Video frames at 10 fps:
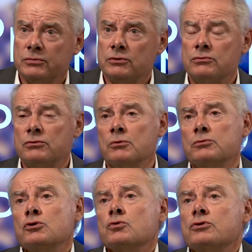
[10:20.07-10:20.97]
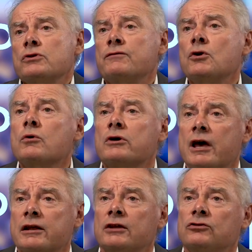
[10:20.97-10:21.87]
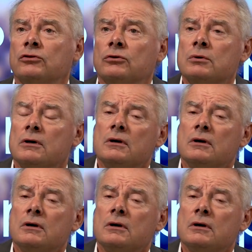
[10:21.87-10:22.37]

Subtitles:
If you're getting into